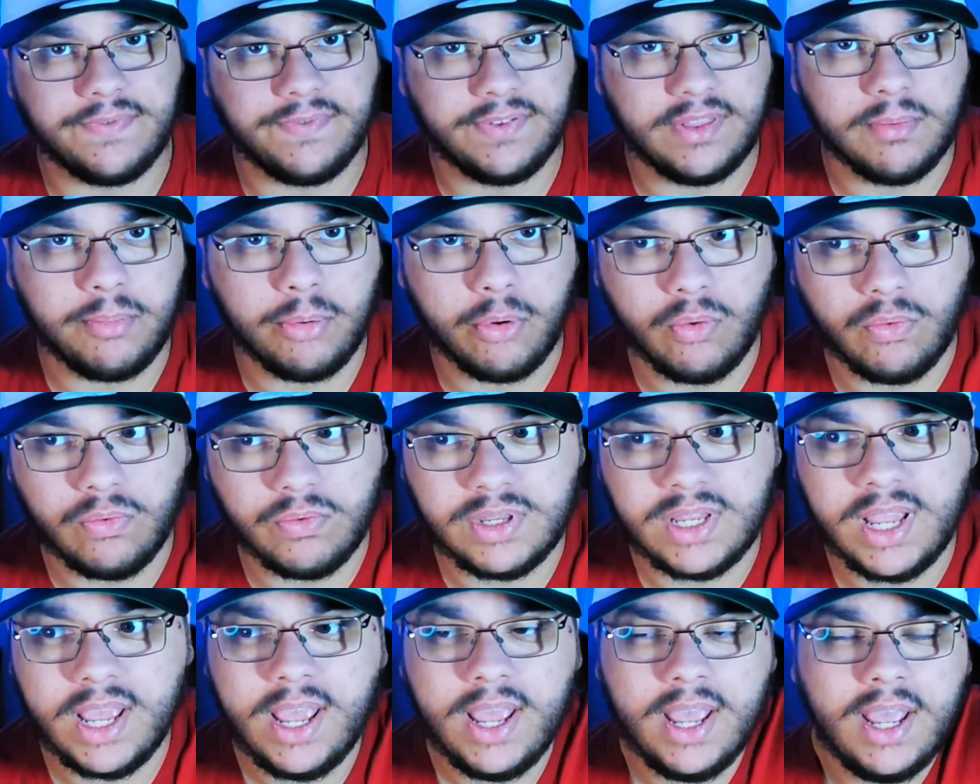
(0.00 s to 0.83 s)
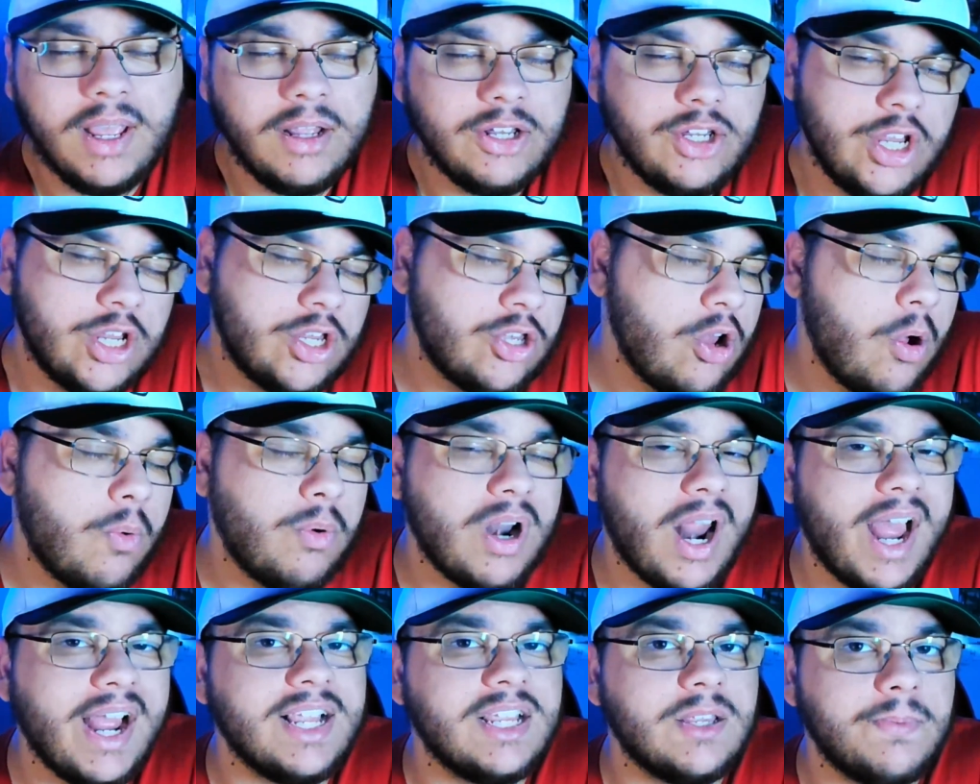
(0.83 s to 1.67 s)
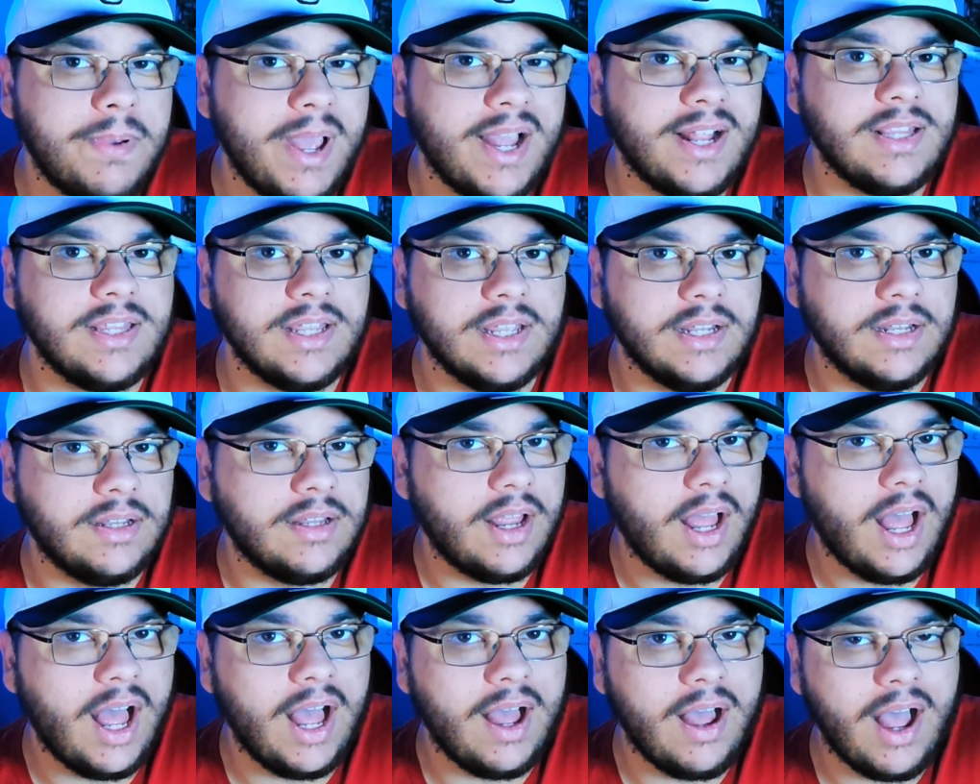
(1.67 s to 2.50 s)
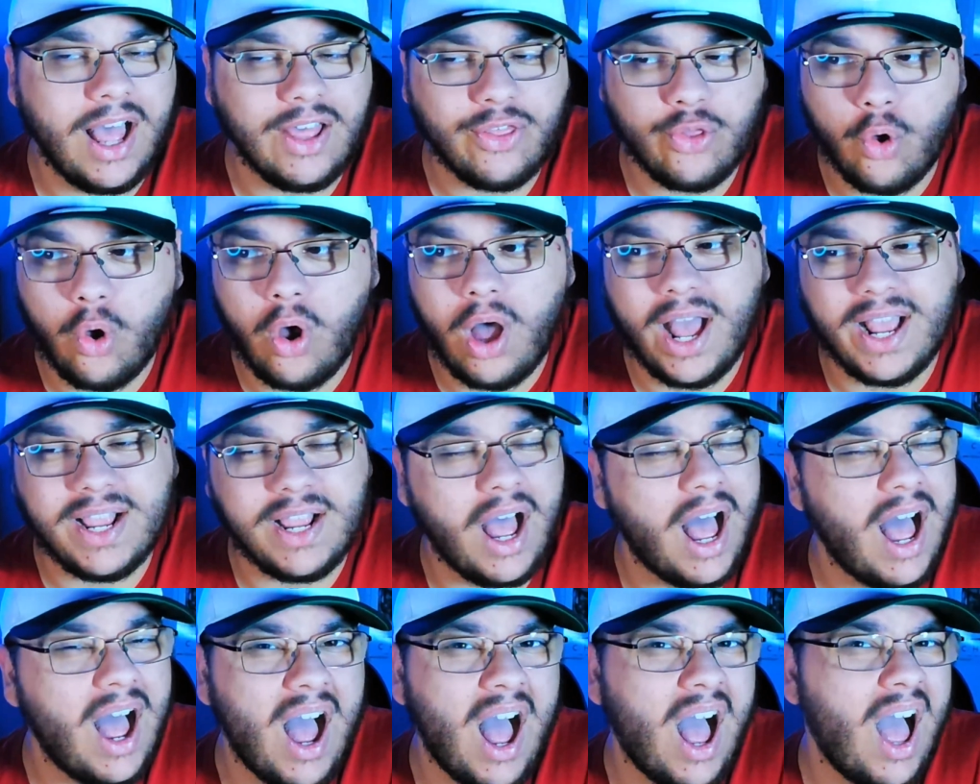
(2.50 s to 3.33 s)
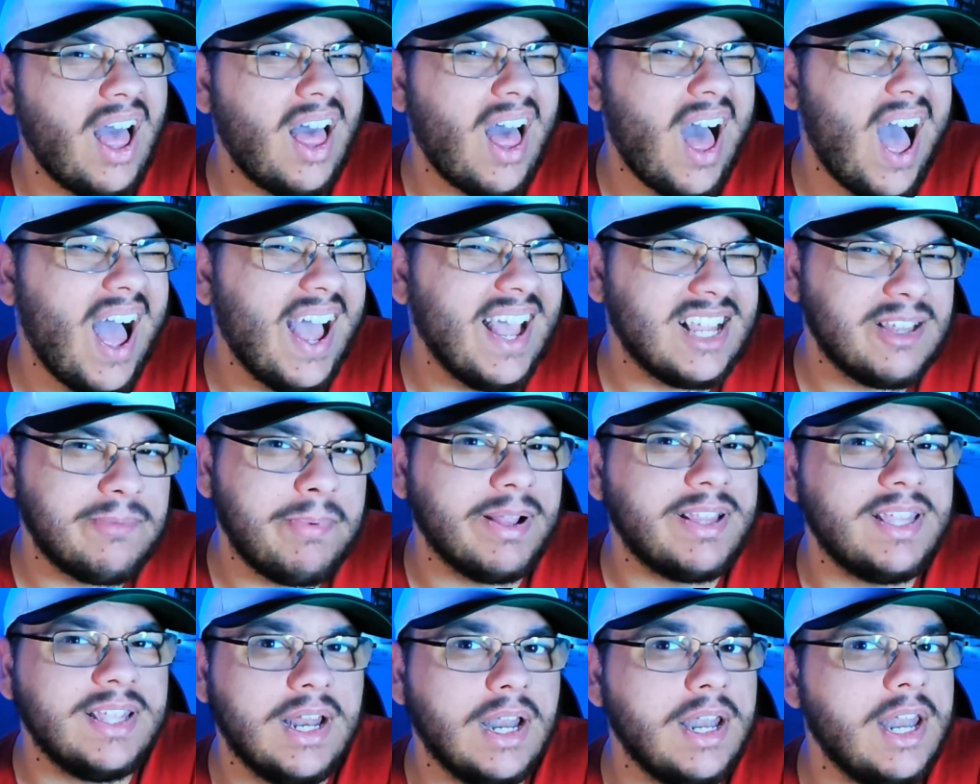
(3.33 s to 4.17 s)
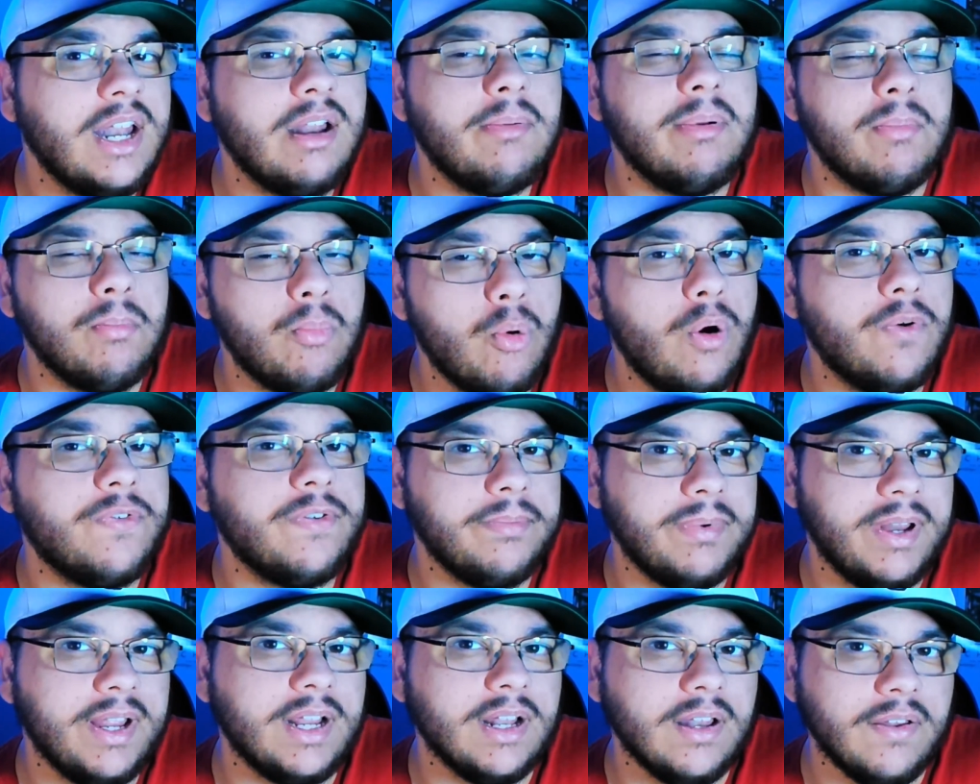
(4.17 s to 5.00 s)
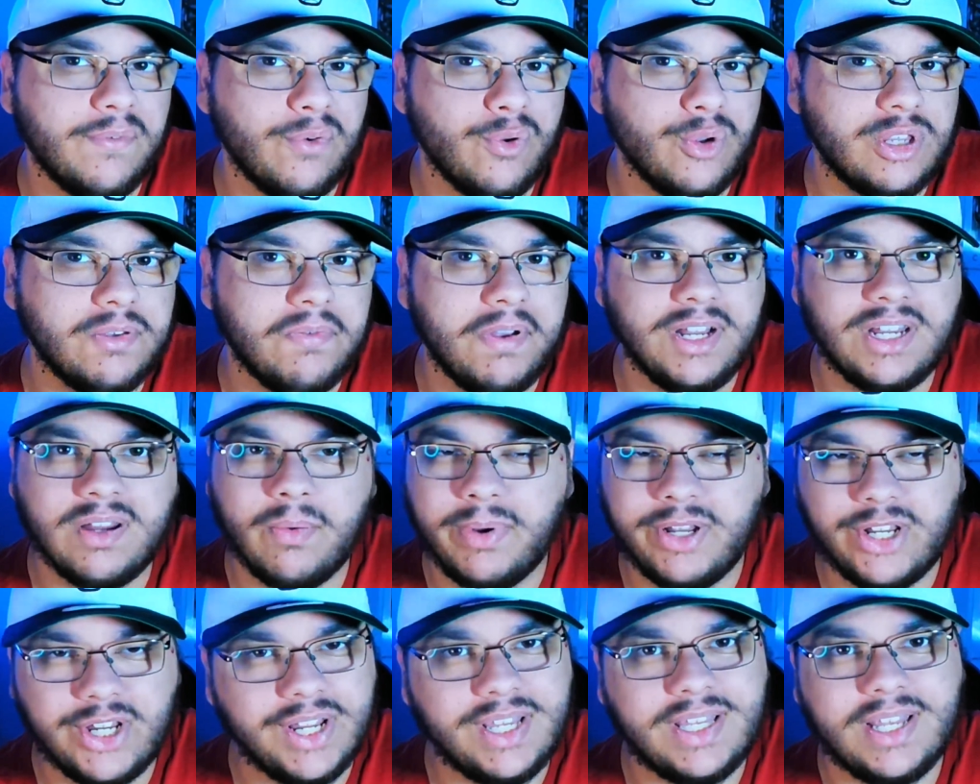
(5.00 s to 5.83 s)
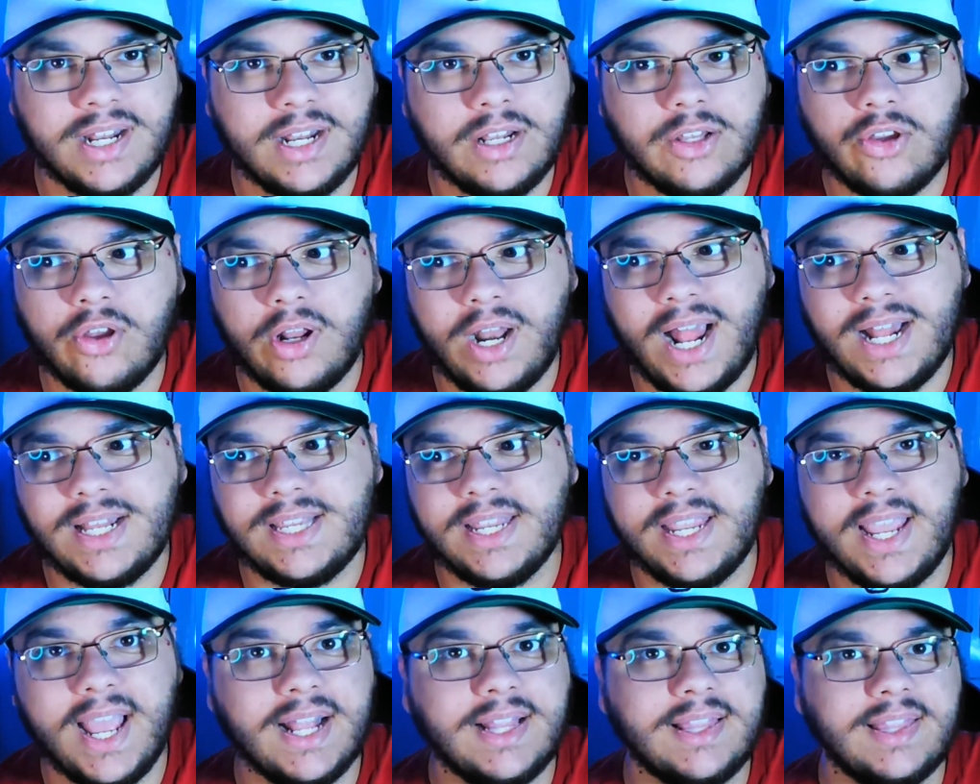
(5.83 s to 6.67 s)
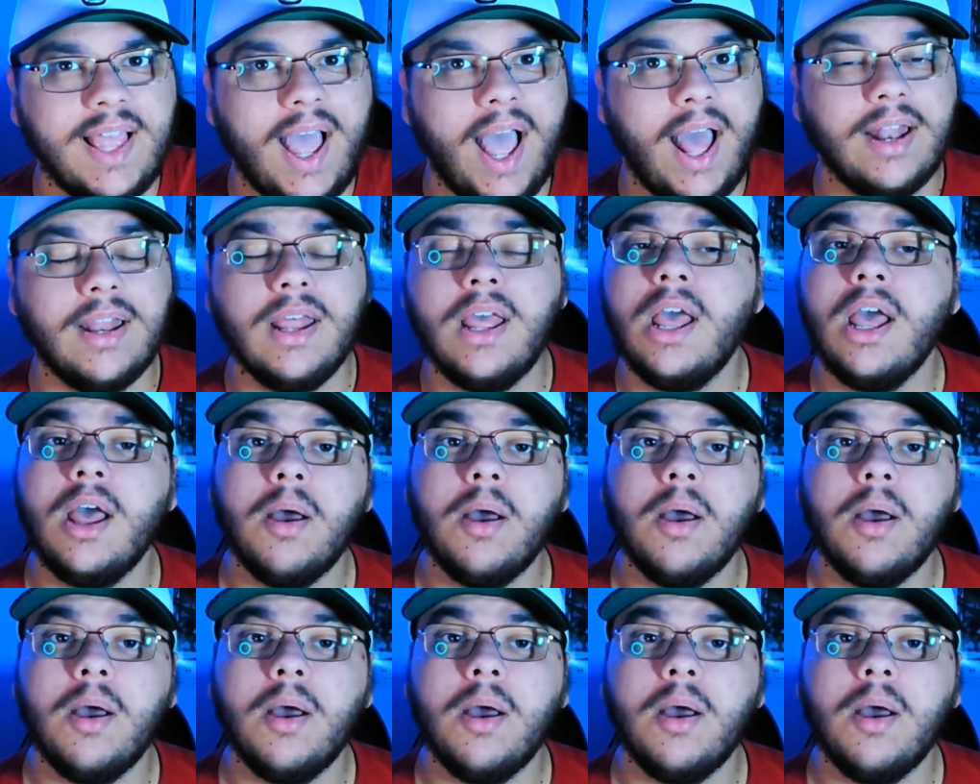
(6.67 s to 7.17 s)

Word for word: for the Bulls, just not what I expected. Uh, I thought I, I I expected a little bit more from Nikola Vucevic, and we just didn't turn out to get that.